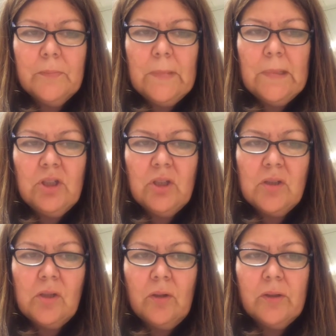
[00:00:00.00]
it
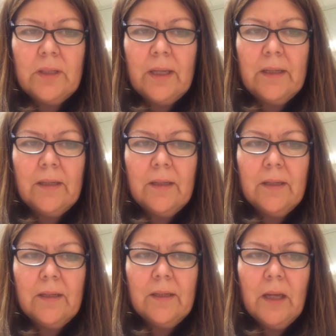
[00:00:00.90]
just looked like
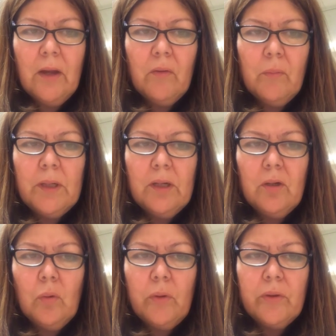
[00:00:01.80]
everybody
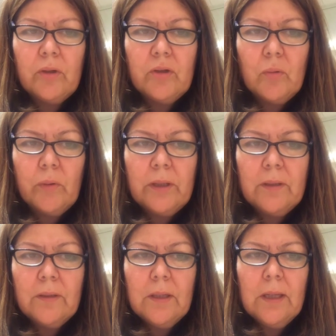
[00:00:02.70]
knew what they're doing.
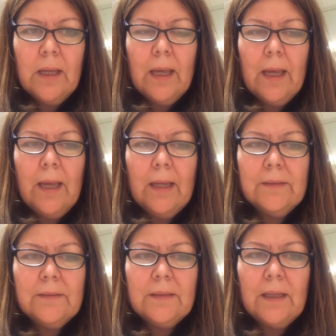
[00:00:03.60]
And